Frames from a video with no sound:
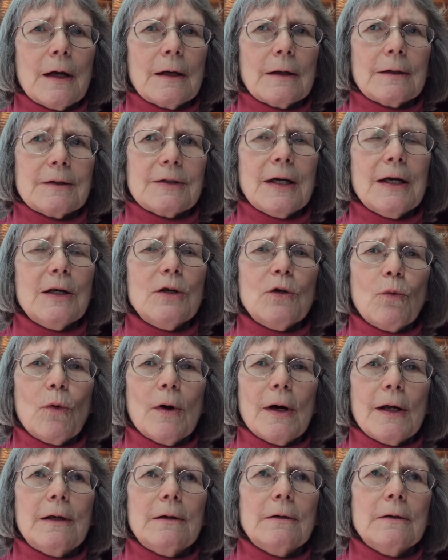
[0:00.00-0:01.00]
10 to
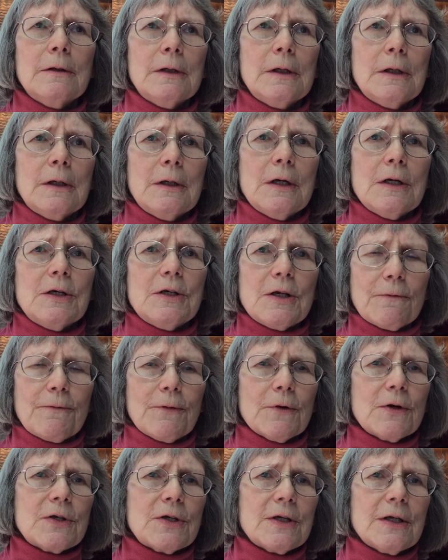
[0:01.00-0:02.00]
1
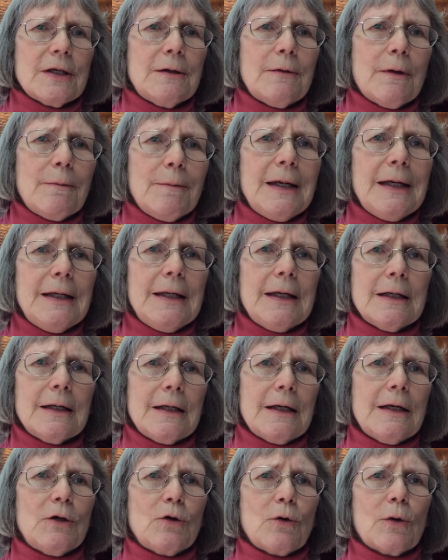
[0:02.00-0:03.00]
difference in the median
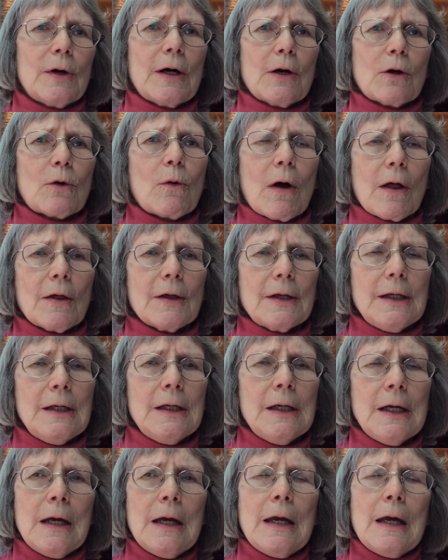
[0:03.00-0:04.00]
indoor air quality.
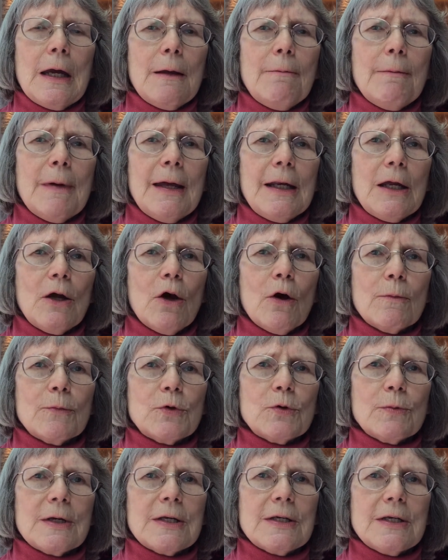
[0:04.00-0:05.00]
In many
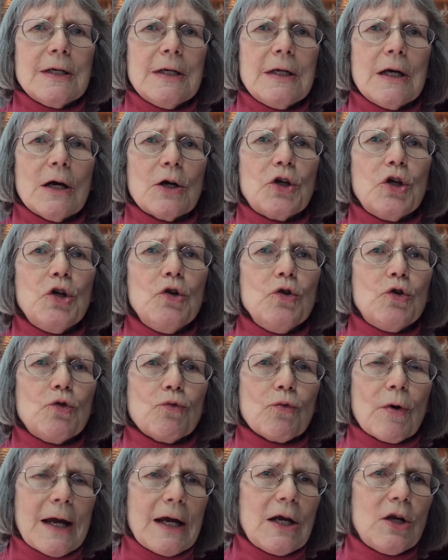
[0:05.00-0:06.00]
homes, we see a huge
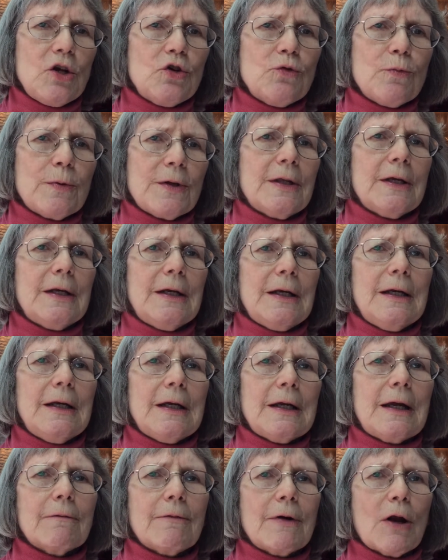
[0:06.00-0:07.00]
range within
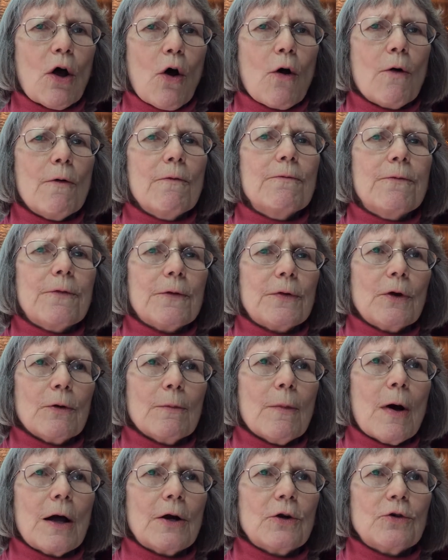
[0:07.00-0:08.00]
any given home for their
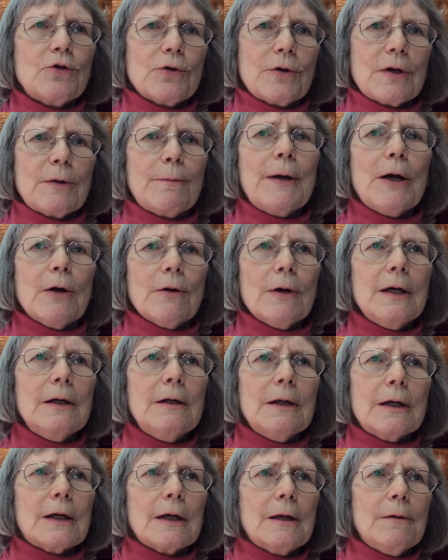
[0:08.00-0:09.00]
monitoring
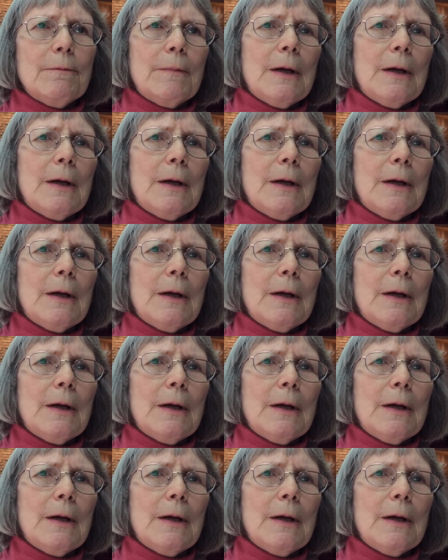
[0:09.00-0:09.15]
period. It can